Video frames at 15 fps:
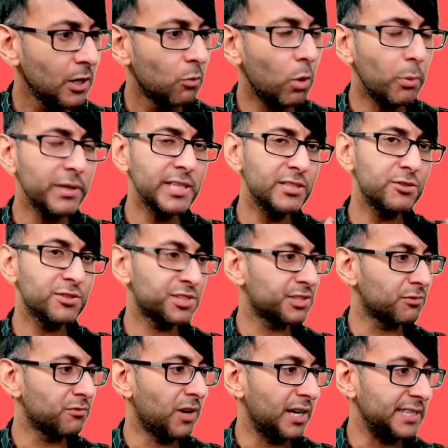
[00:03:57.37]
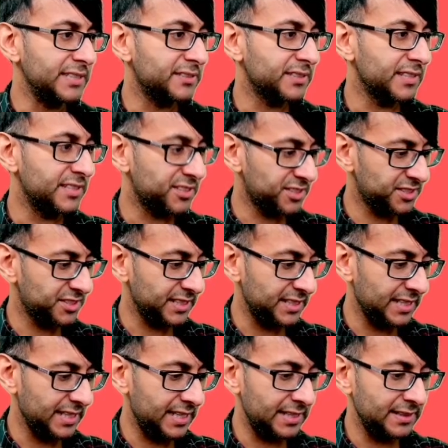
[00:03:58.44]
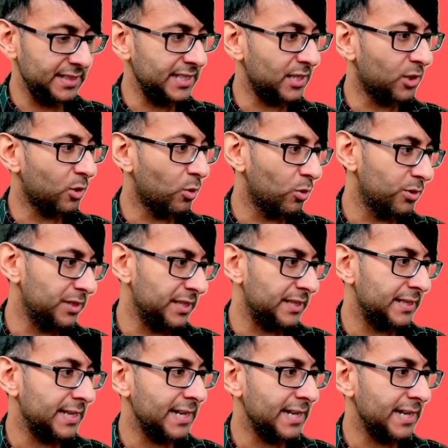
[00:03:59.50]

What we're going to do to the right is stick in the accordion.